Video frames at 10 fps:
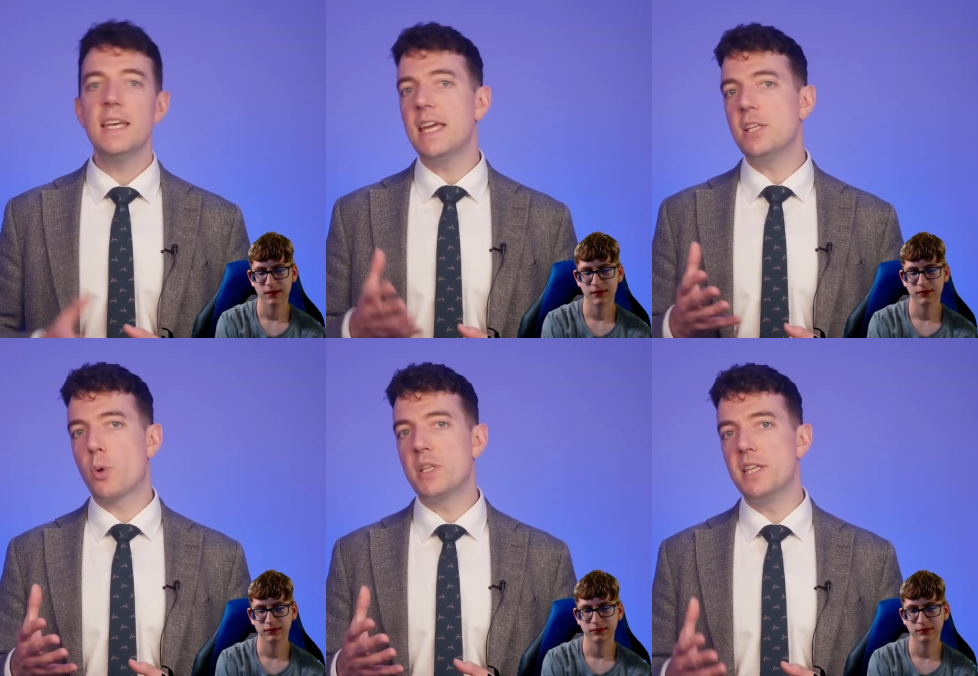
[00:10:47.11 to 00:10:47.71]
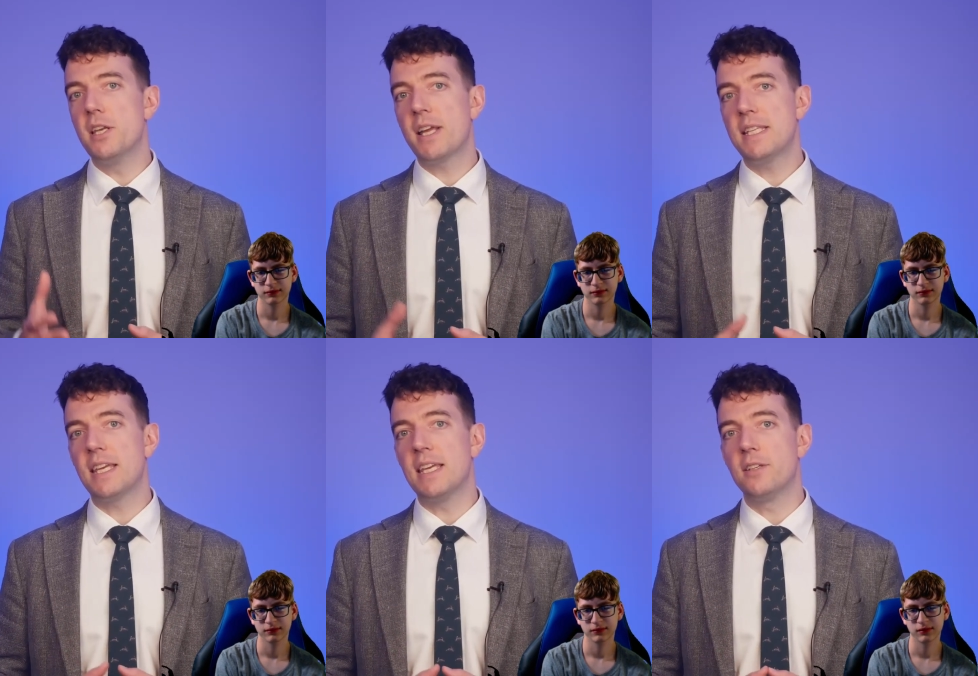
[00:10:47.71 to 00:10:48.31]
Speaker 1: In
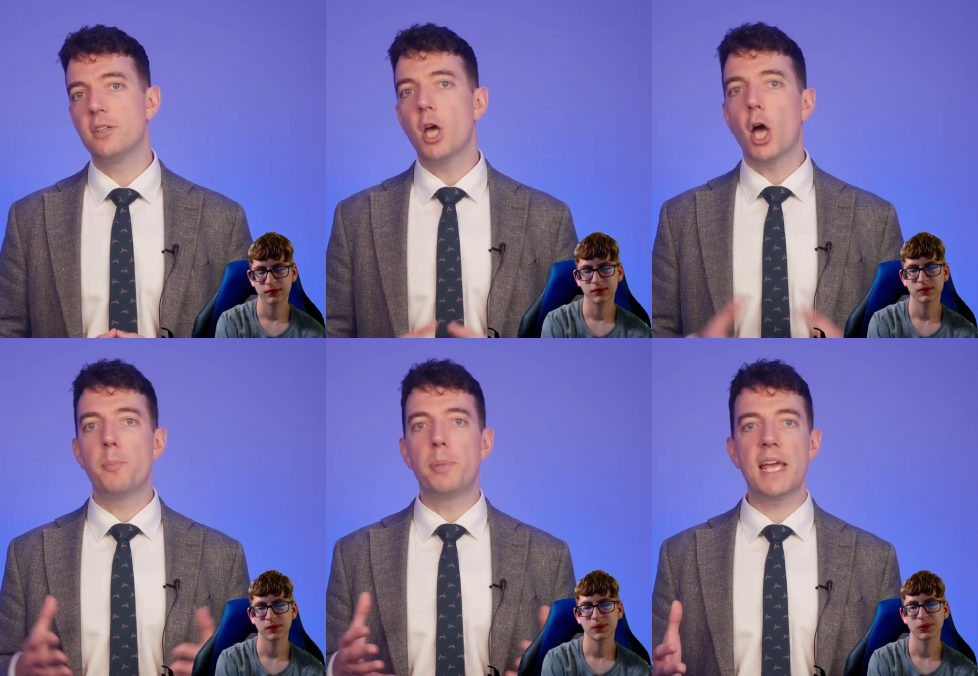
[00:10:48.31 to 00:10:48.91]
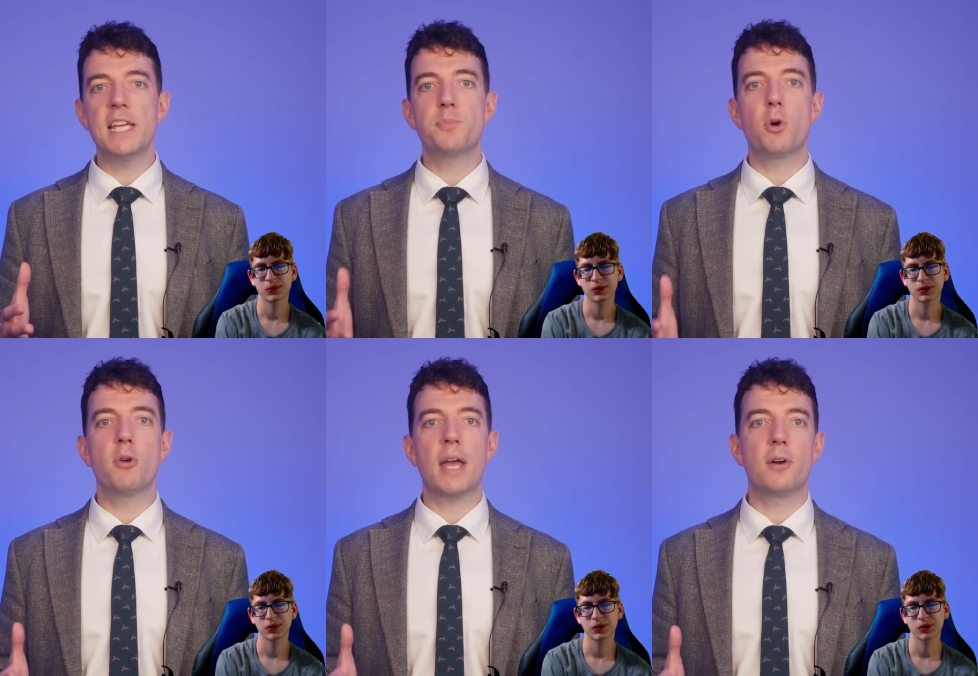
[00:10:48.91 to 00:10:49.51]
2019, a blaze
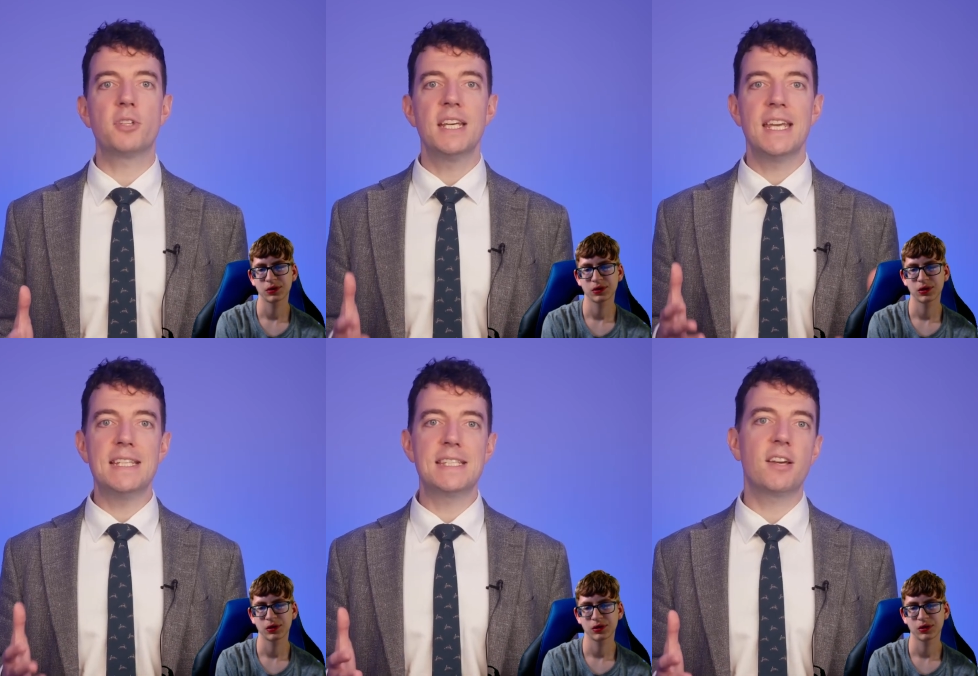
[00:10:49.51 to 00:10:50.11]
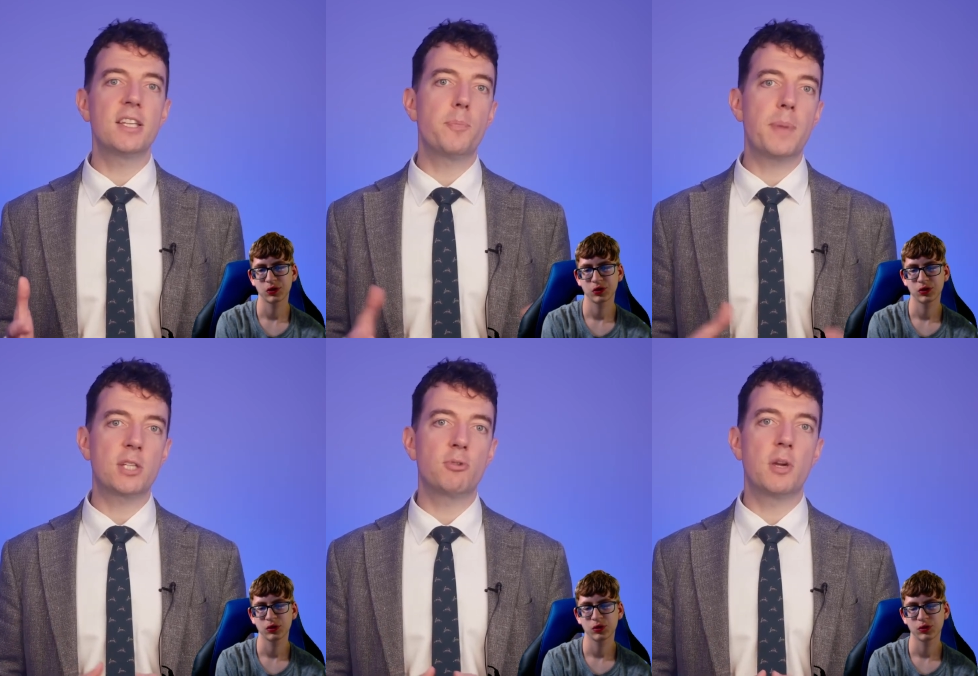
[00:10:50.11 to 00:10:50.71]
broke out inside the
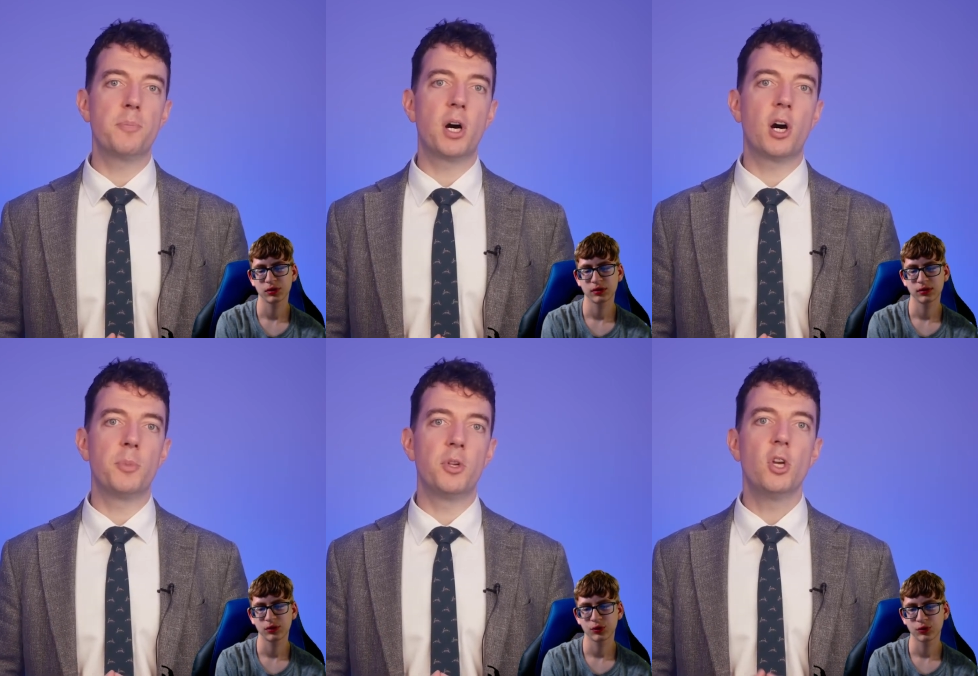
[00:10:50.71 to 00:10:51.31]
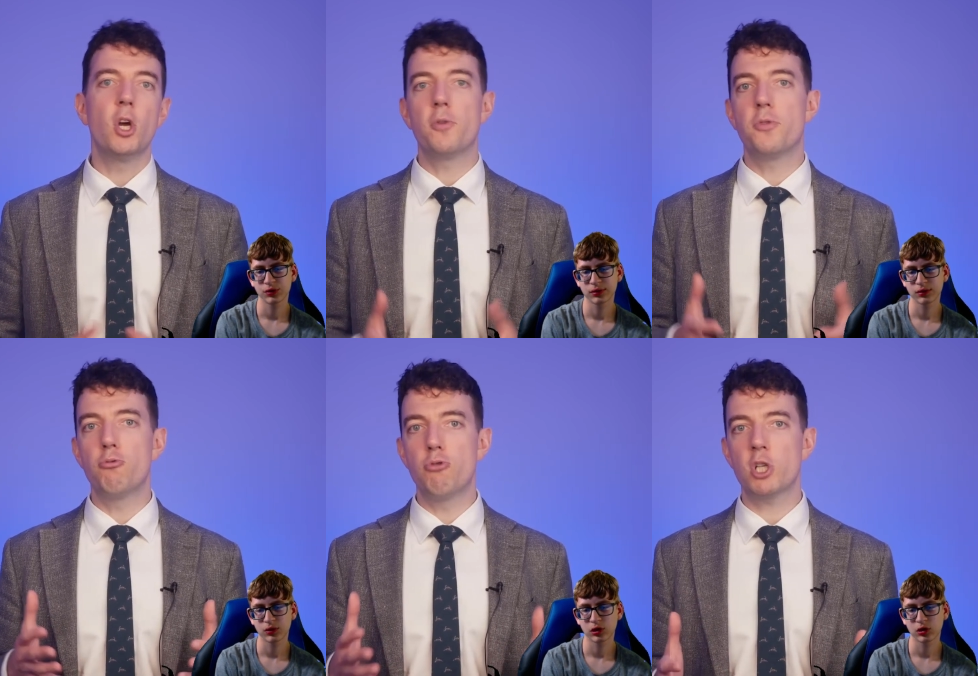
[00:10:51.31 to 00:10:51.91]
battery compartment of
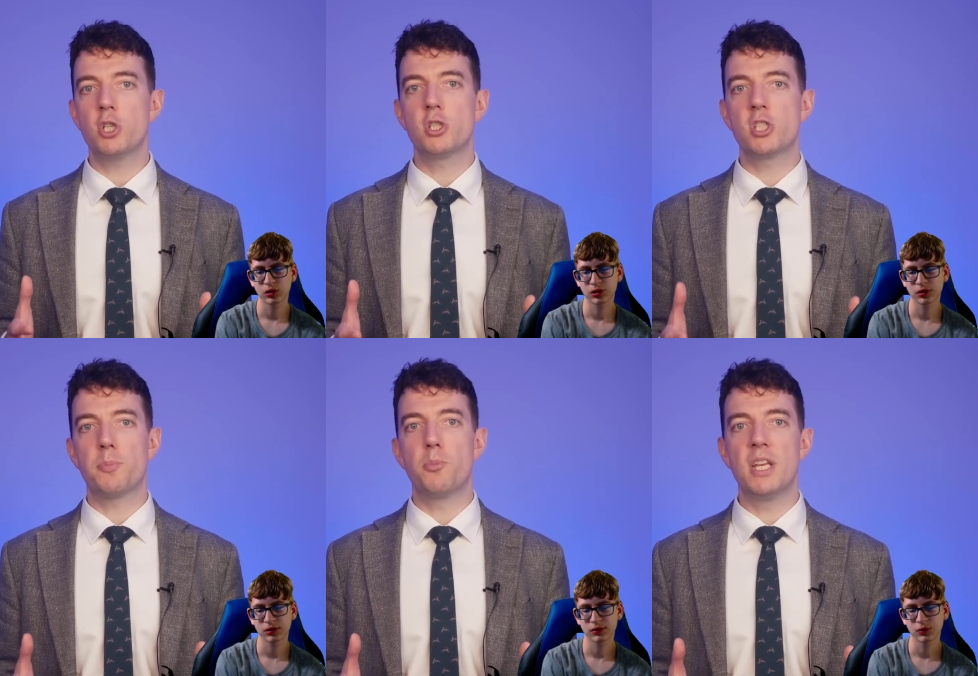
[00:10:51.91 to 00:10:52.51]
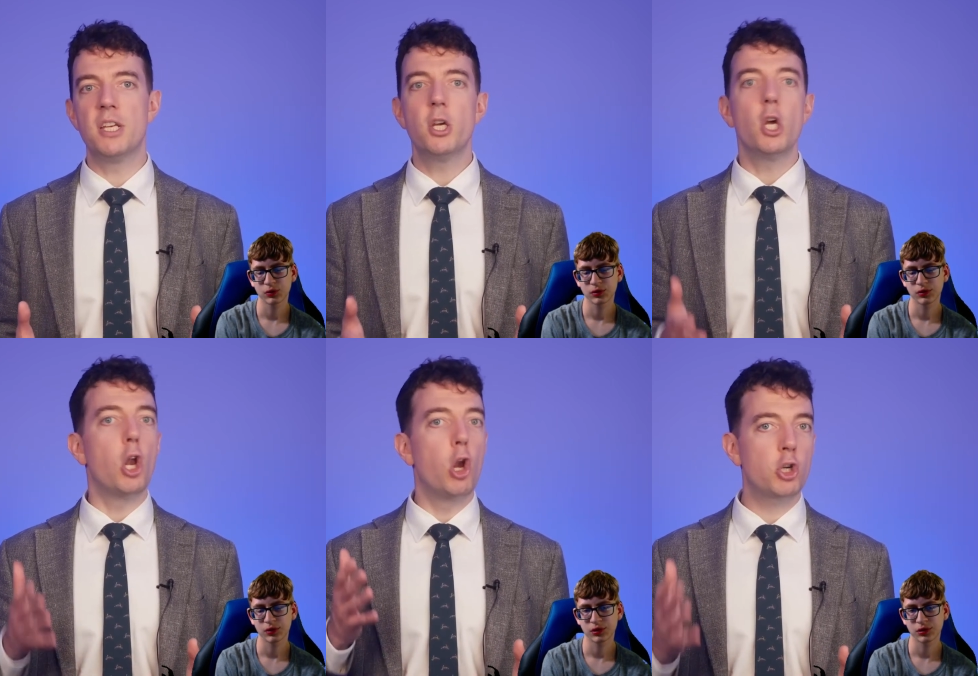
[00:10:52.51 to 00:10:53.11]
the Russian submarine
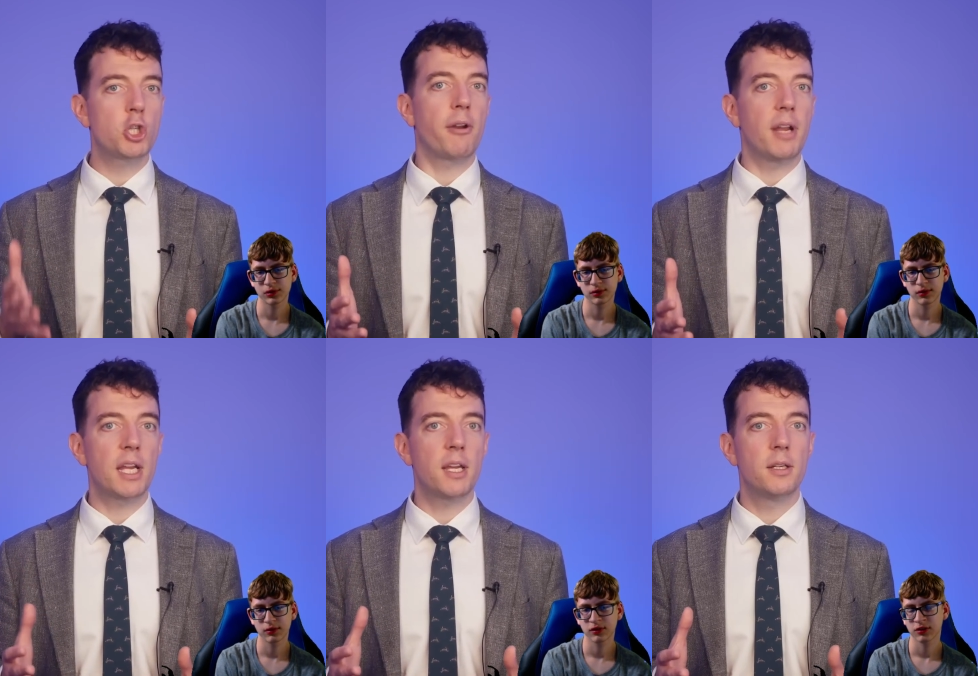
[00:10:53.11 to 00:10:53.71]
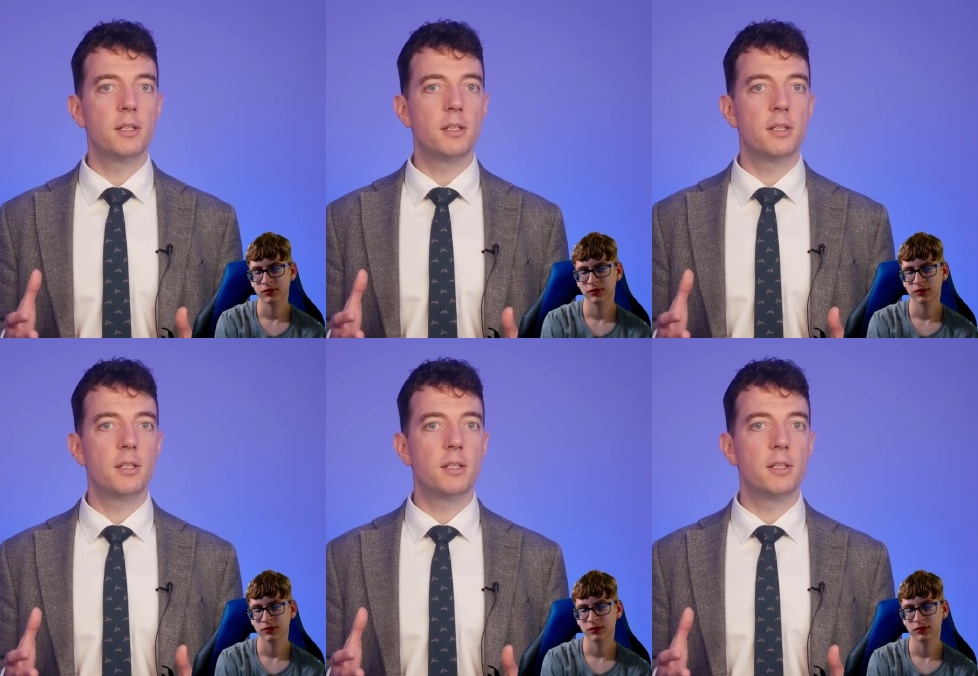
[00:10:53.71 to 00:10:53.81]
Losharik